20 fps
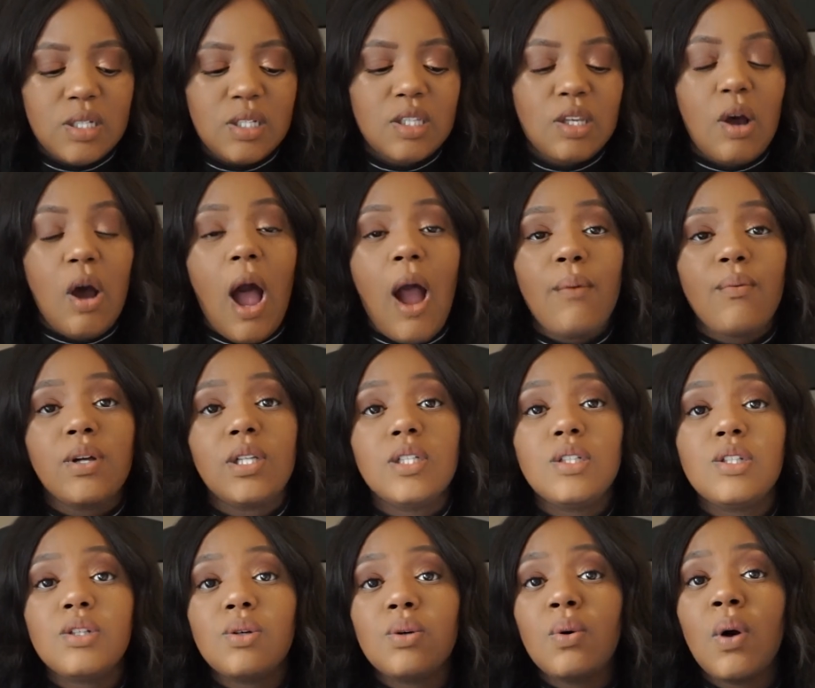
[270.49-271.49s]
So I really
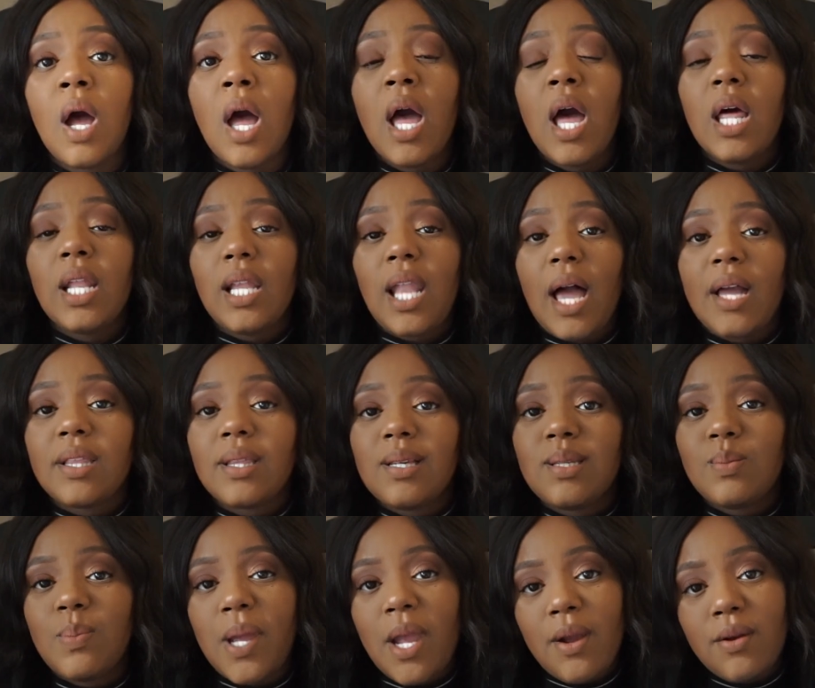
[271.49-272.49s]
do like
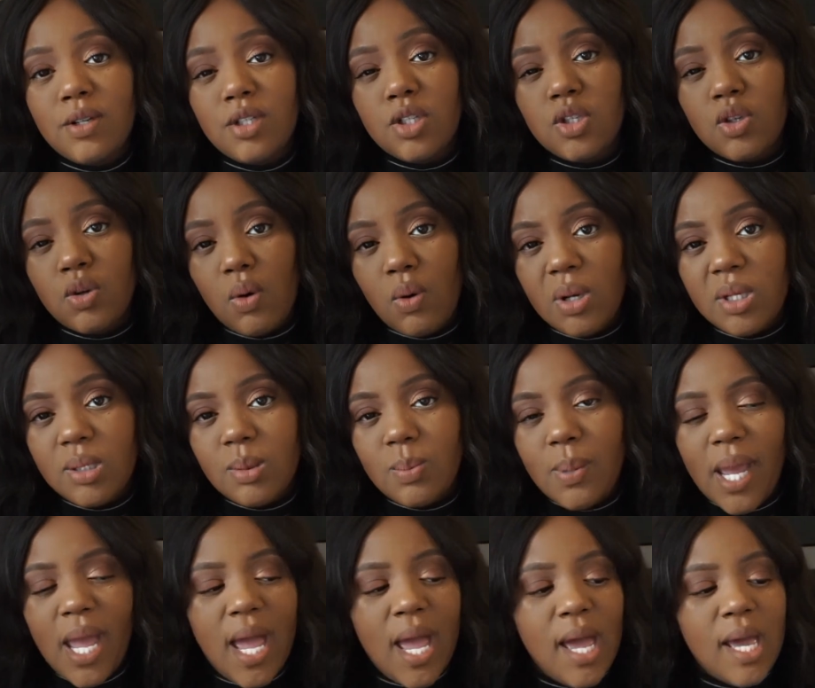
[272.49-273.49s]
these Parents' Choice
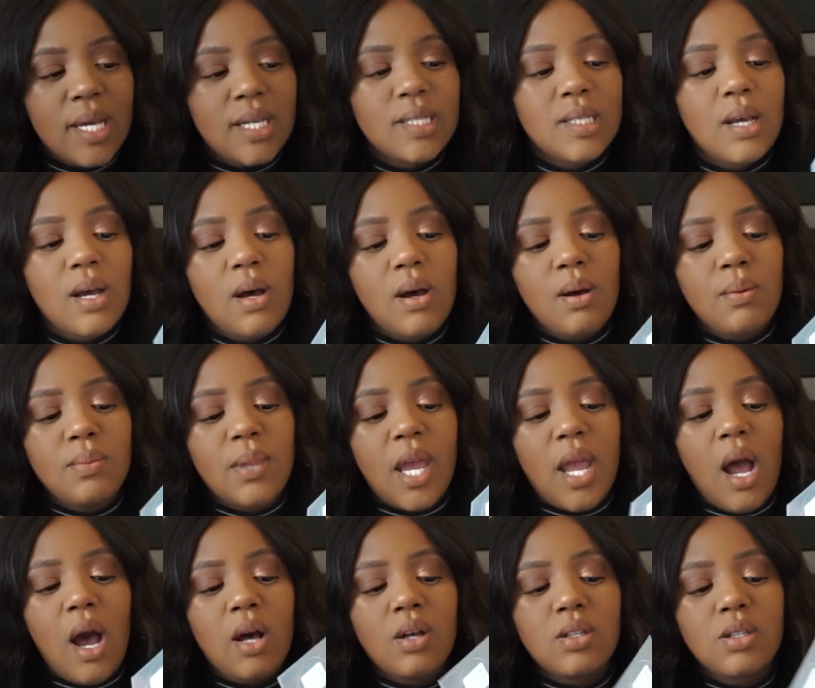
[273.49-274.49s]
bags.
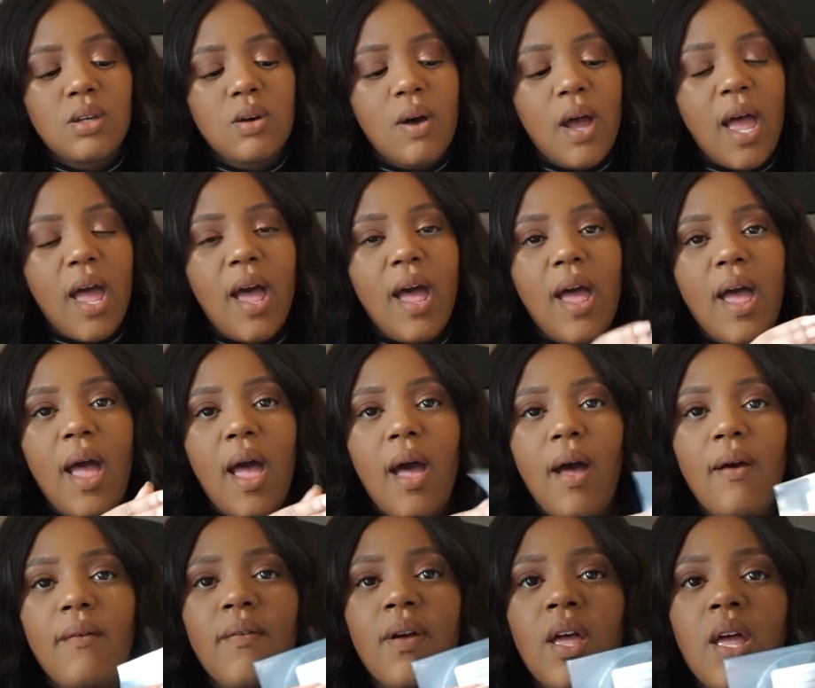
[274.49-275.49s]
They also
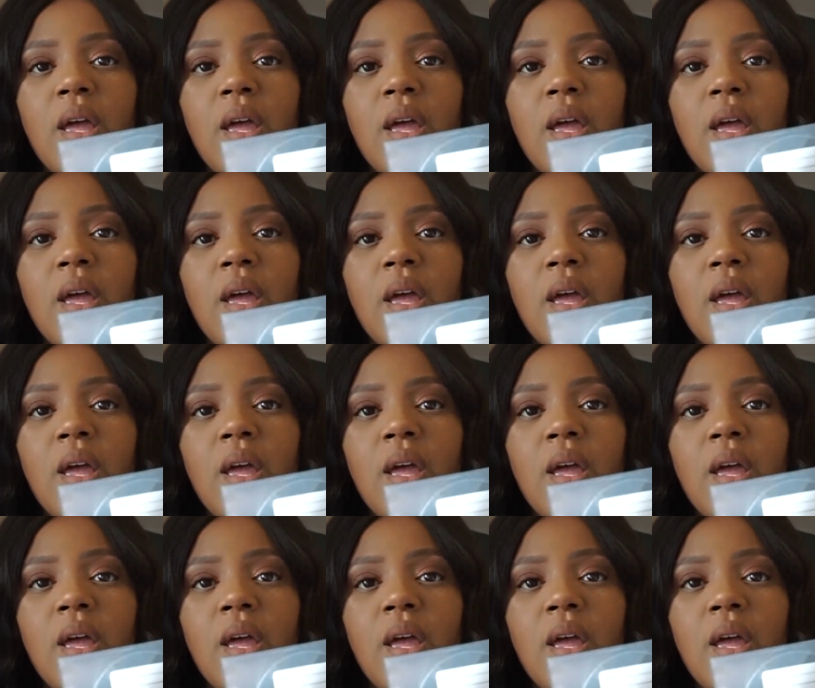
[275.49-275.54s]
have